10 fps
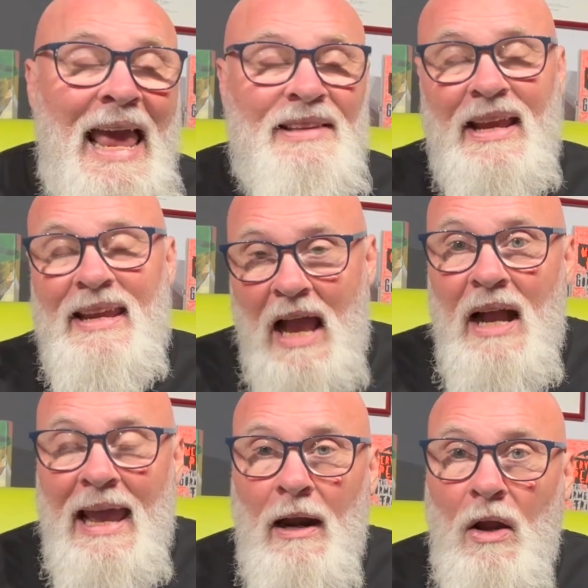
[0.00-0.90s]
as a
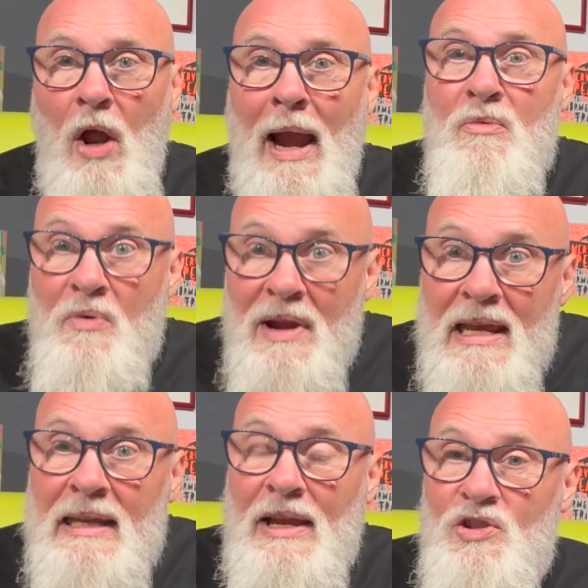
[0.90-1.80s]
young adult, I
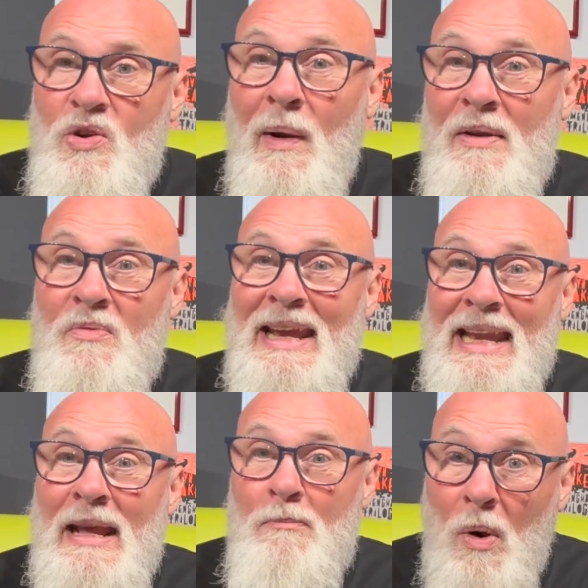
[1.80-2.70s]
really enjoyed
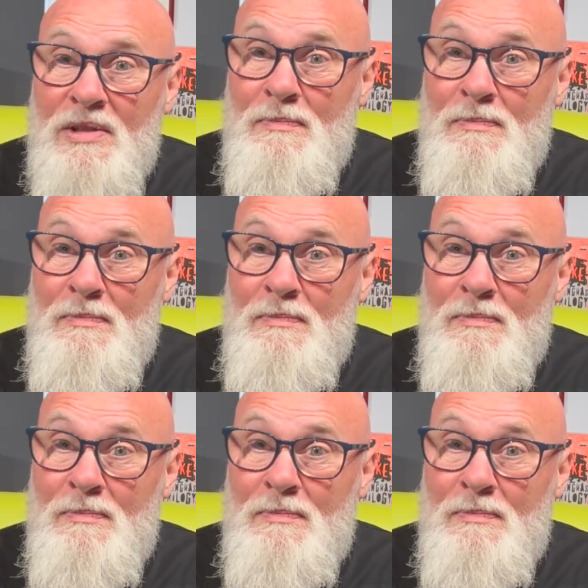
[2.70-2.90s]
reading books,